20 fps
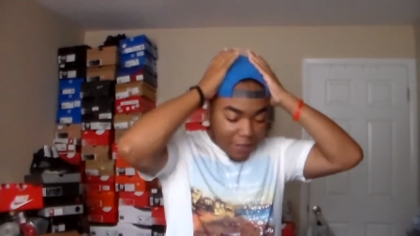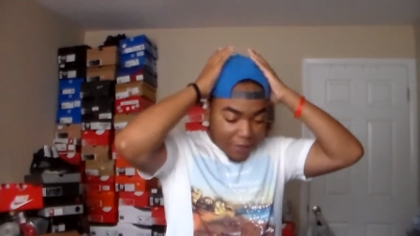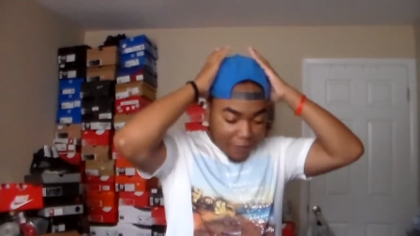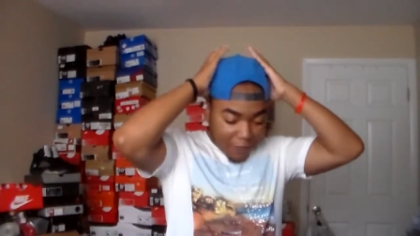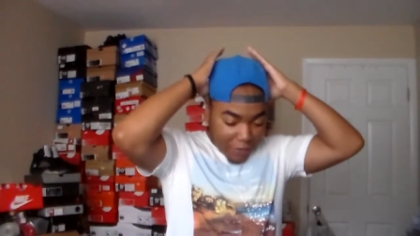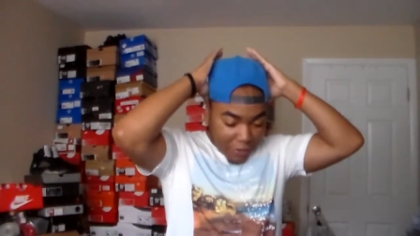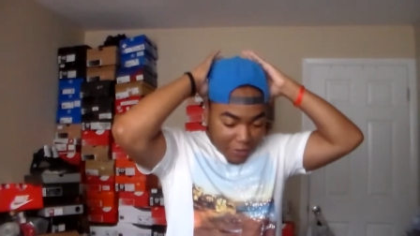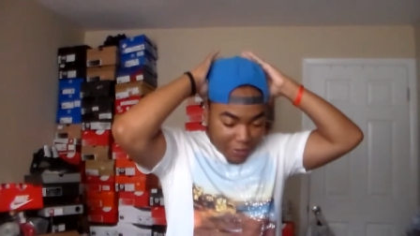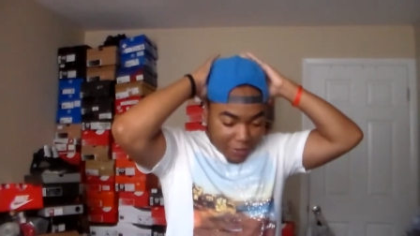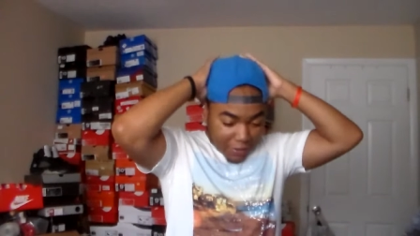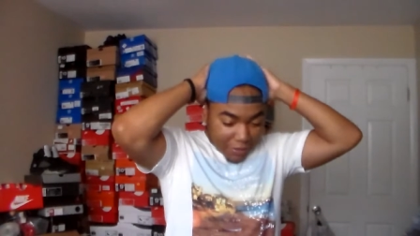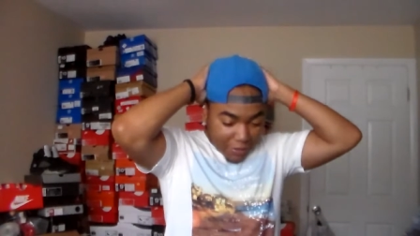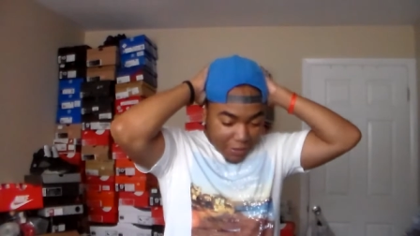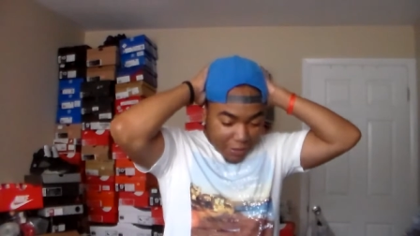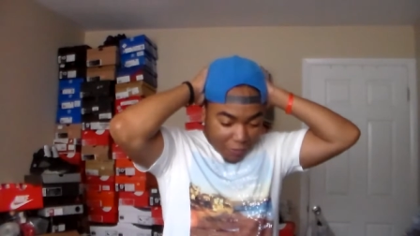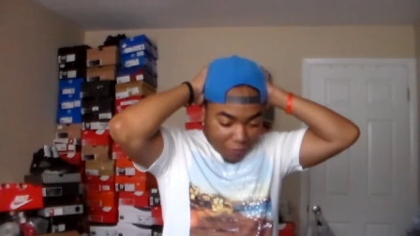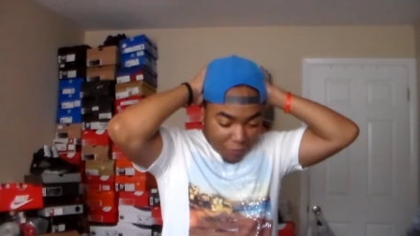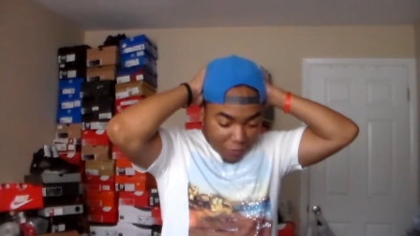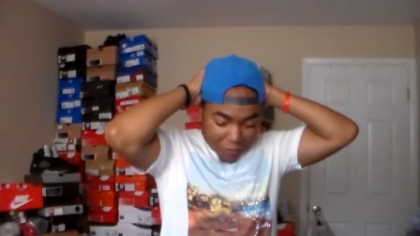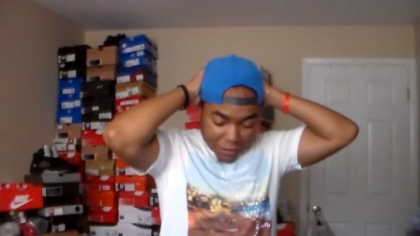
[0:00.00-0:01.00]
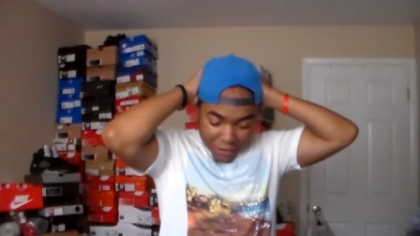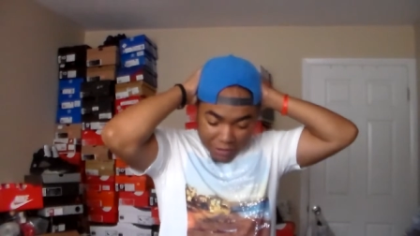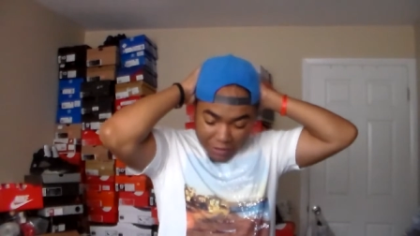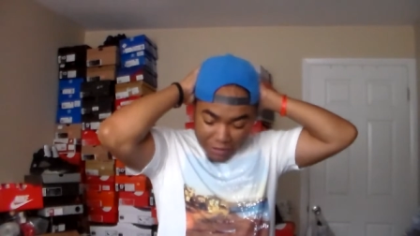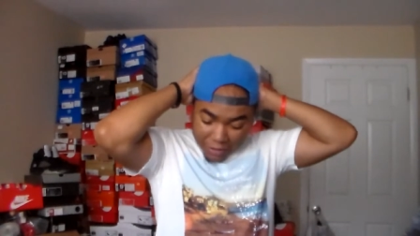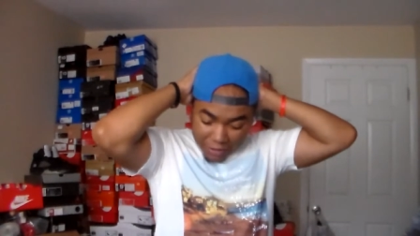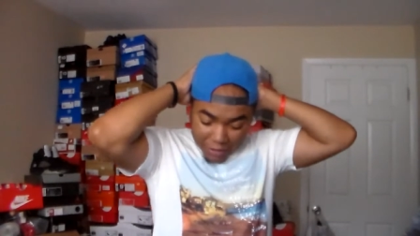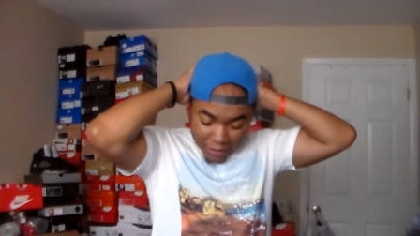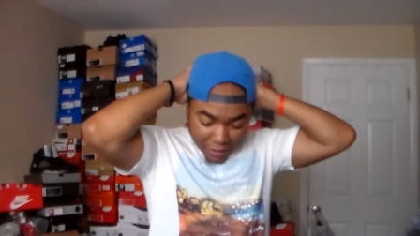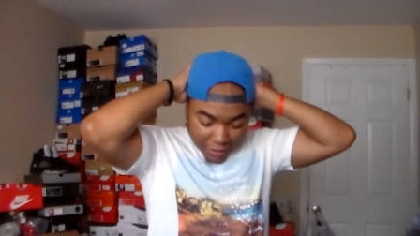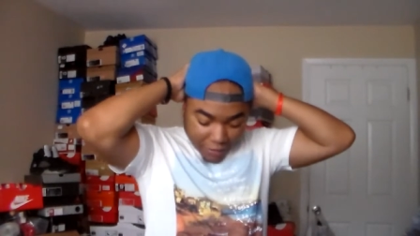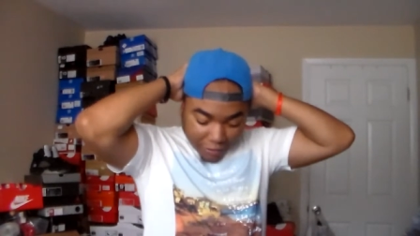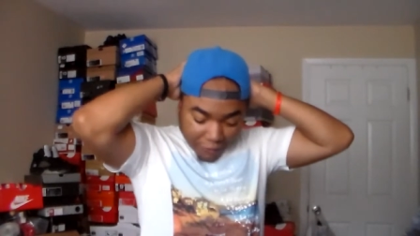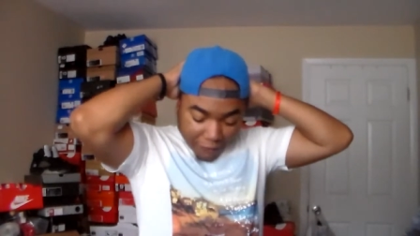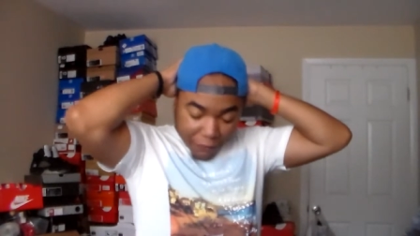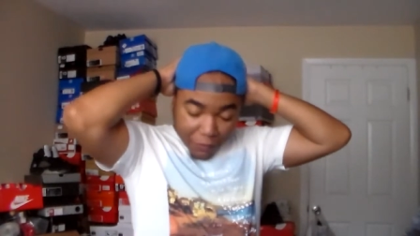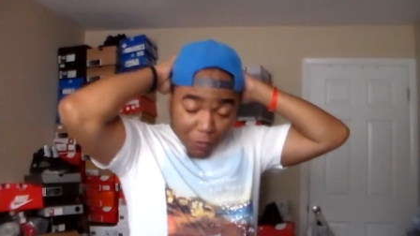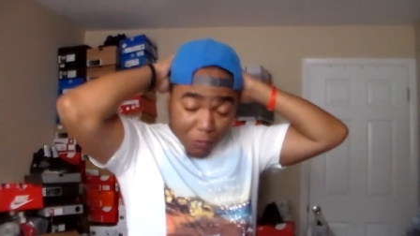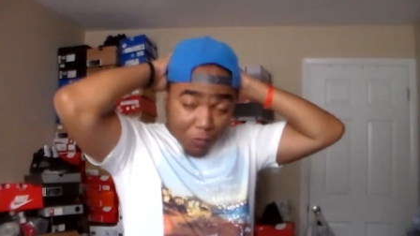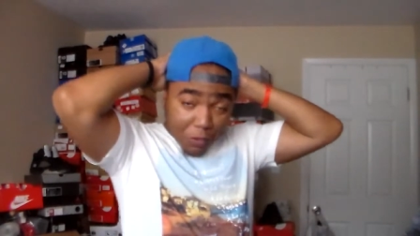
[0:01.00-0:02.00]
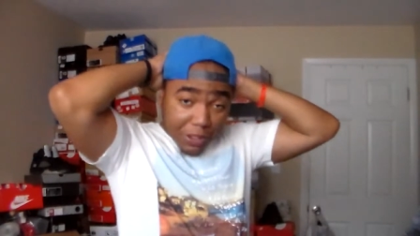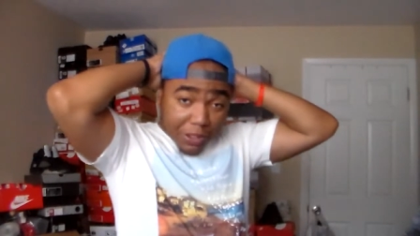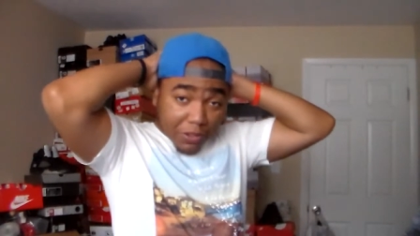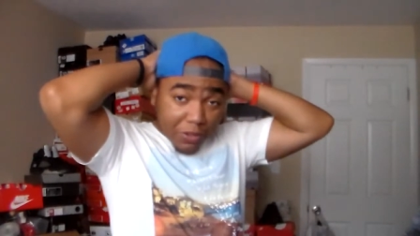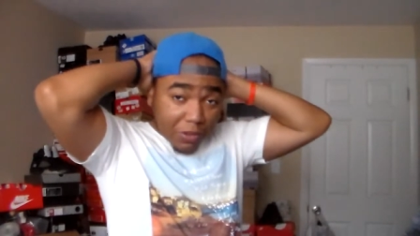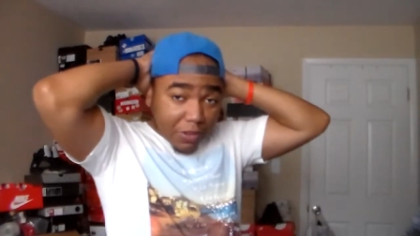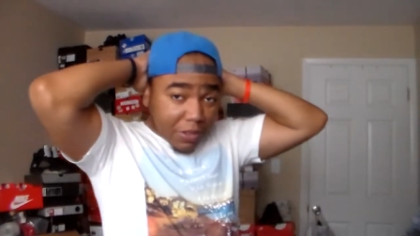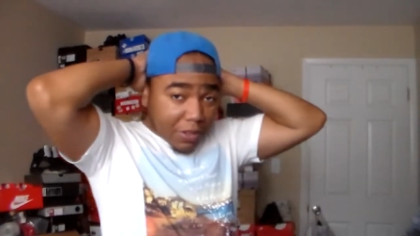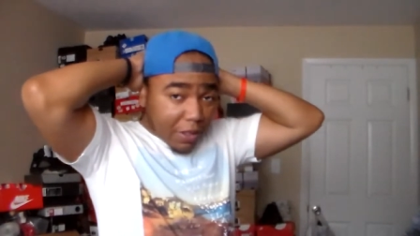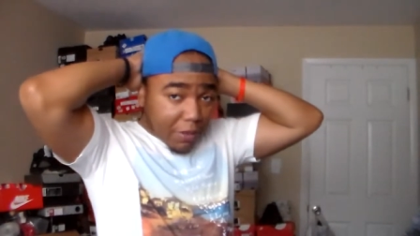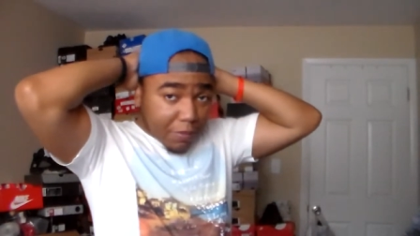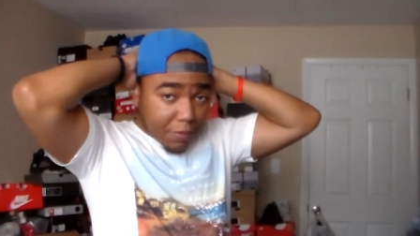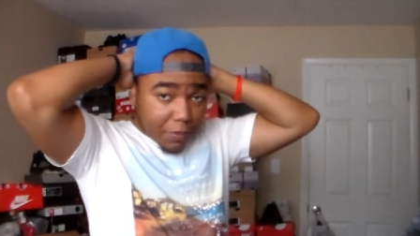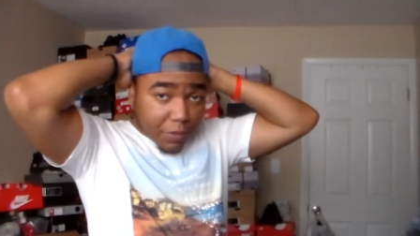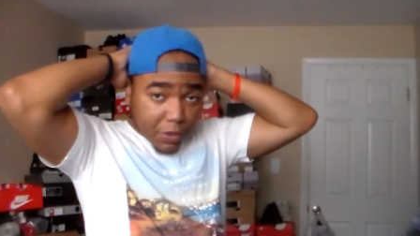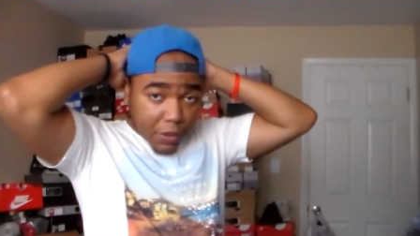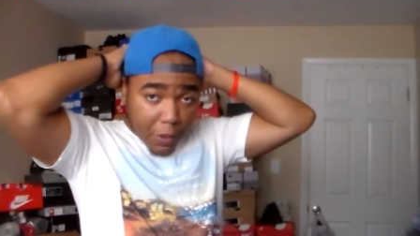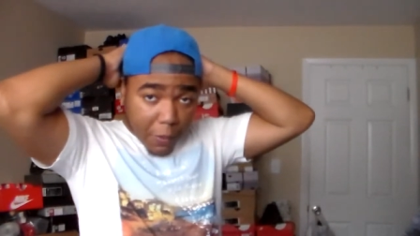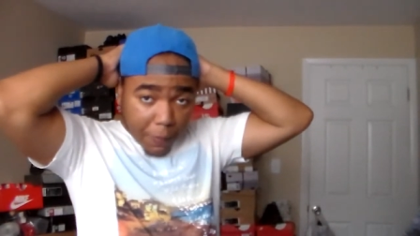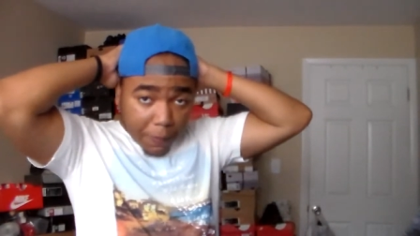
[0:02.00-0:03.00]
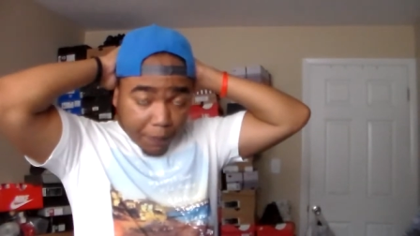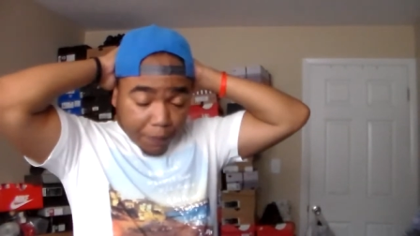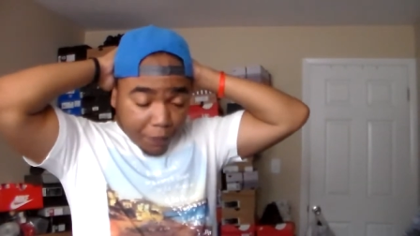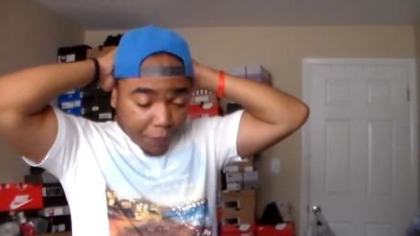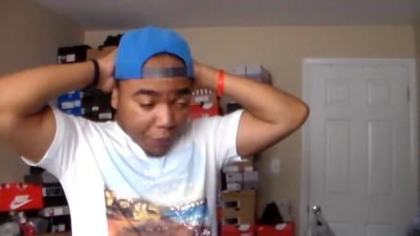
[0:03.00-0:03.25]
I haven't done a sneaker rotation in like a few weeks or something. So,